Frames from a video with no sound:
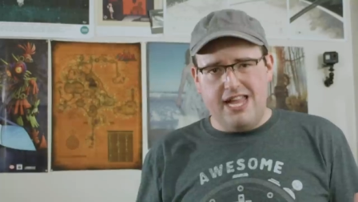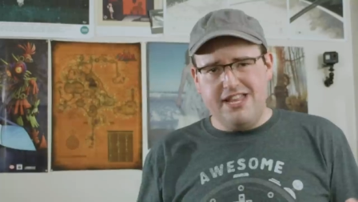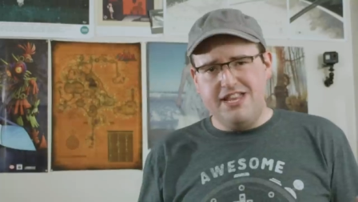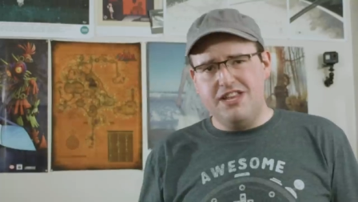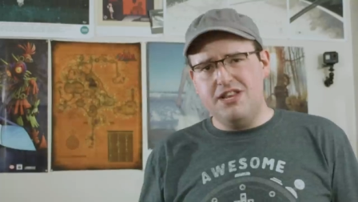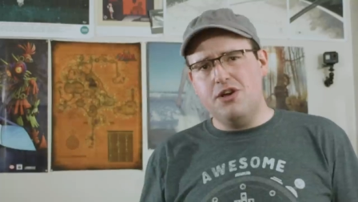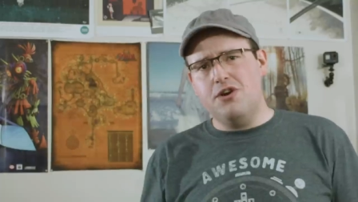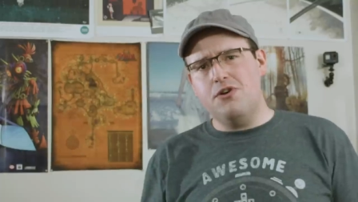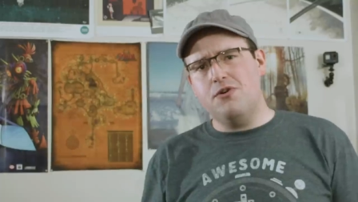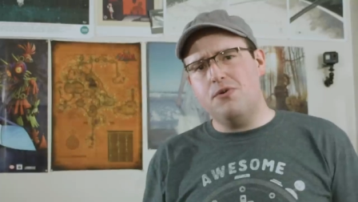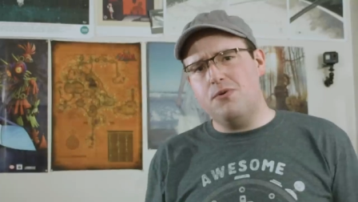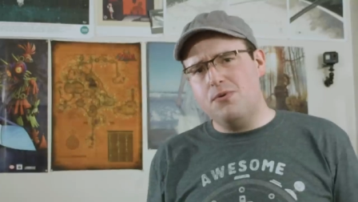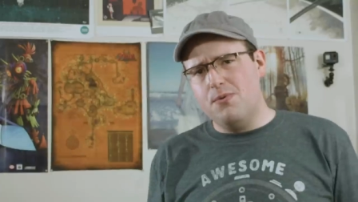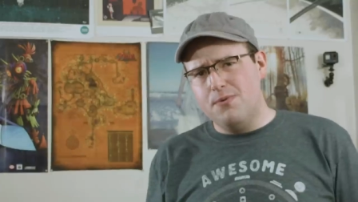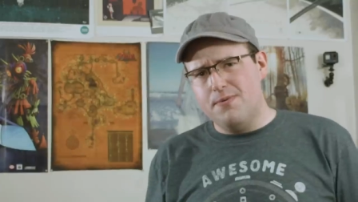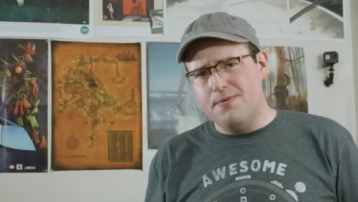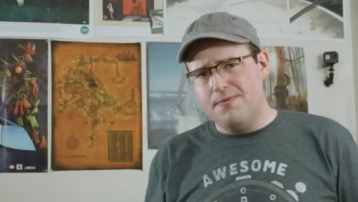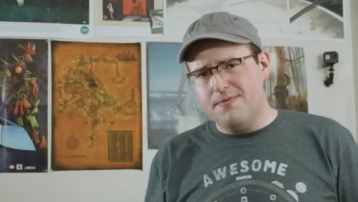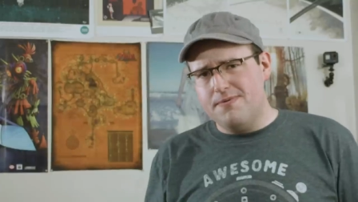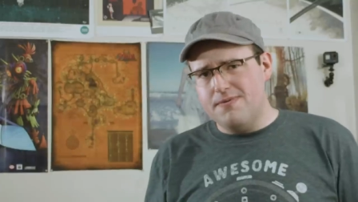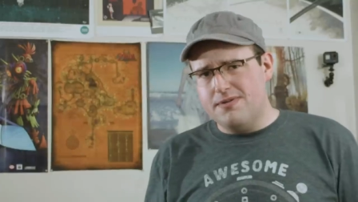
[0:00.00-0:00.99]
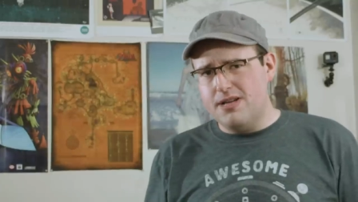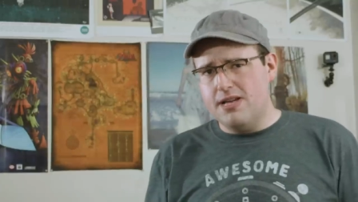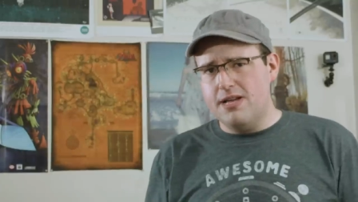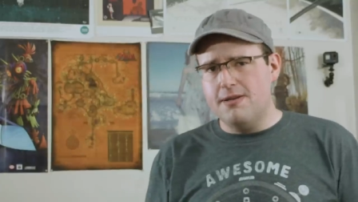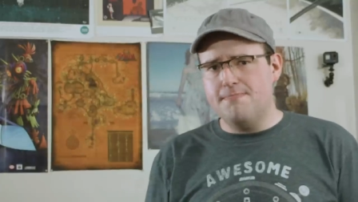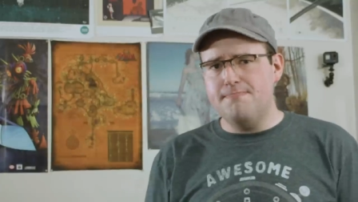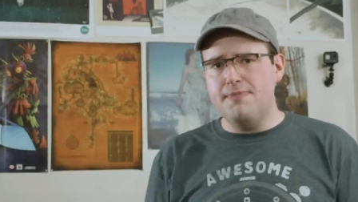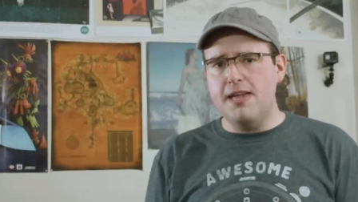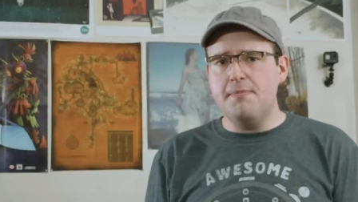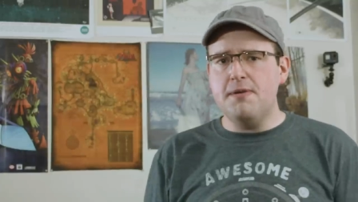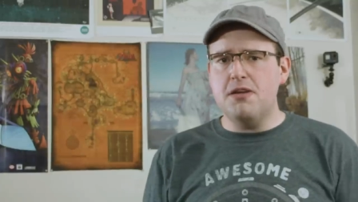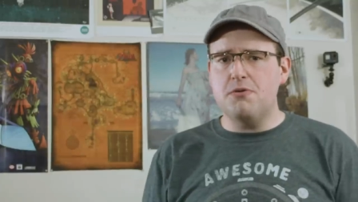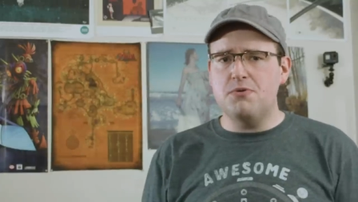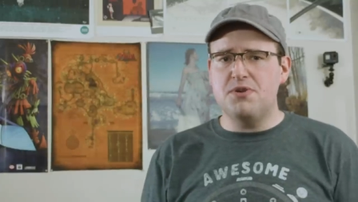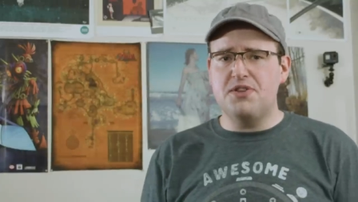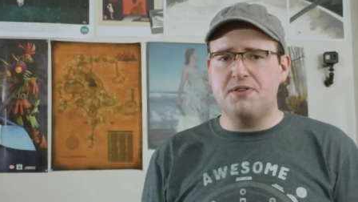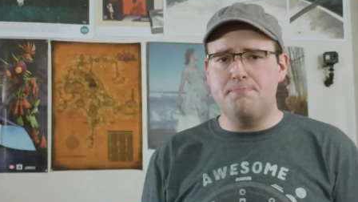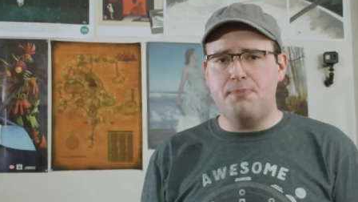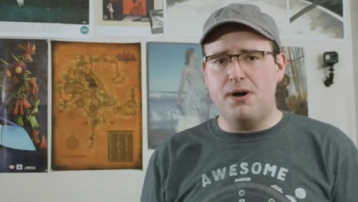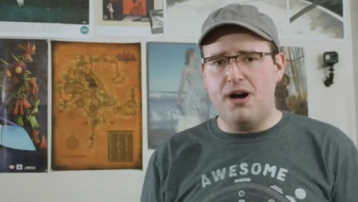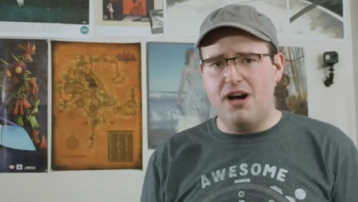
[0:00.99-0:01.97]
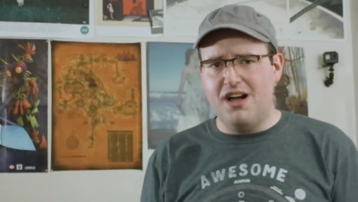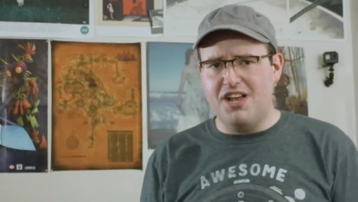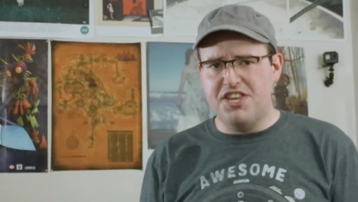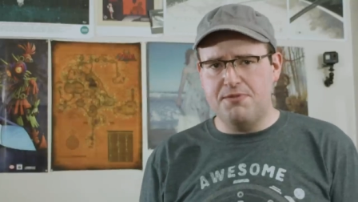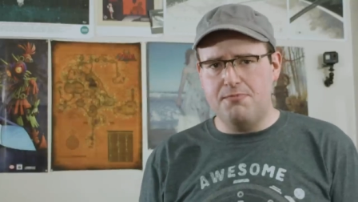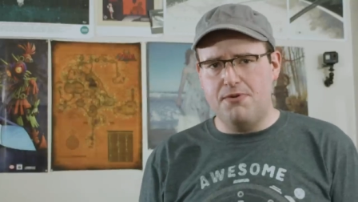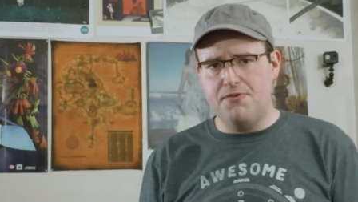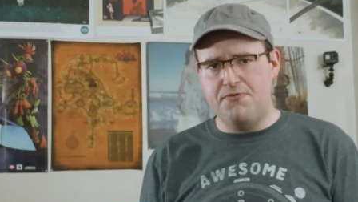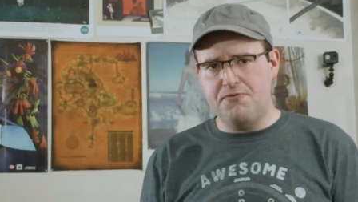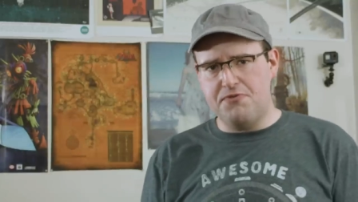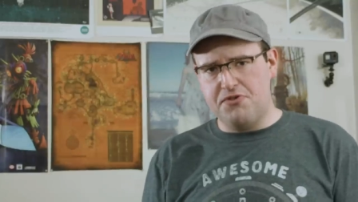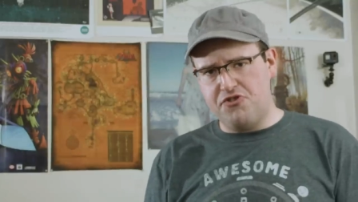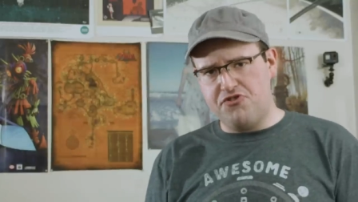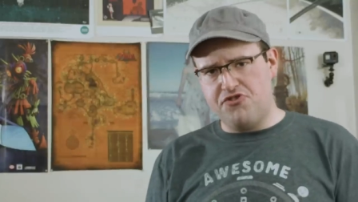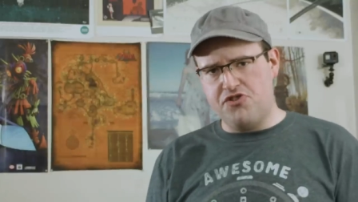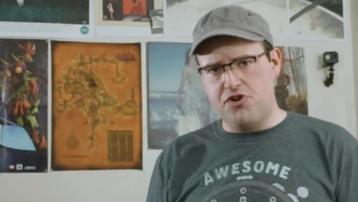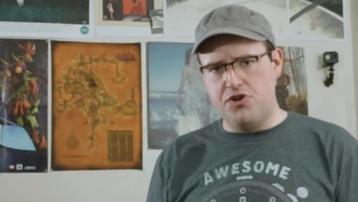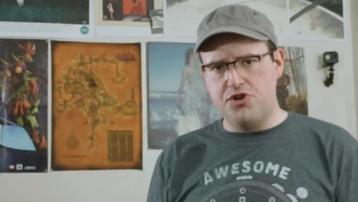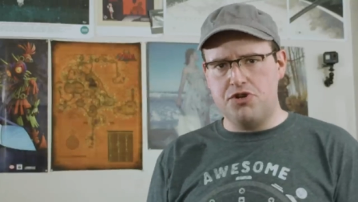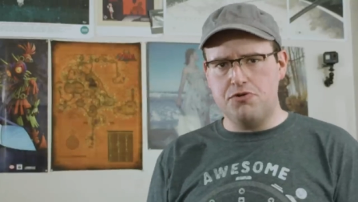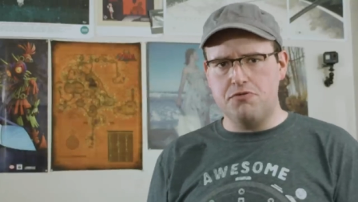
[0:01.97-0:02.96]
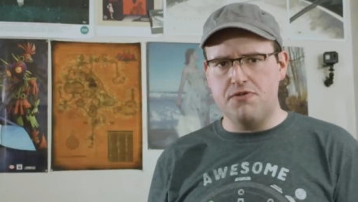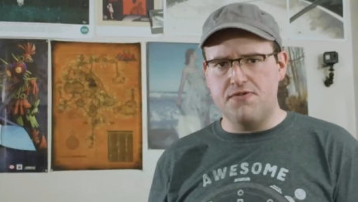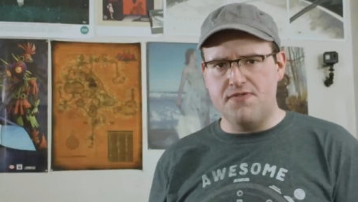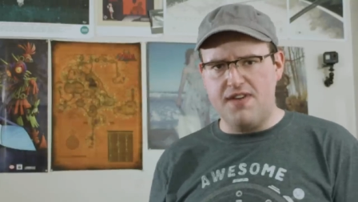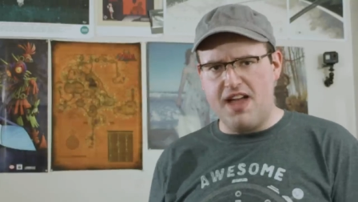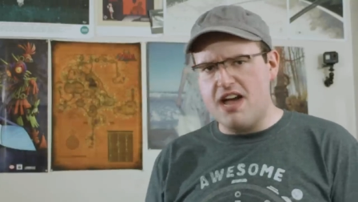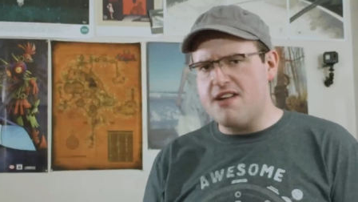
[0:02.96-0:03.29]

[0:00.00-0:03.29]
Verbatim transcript: And you know, maybe it was impossible for the show to have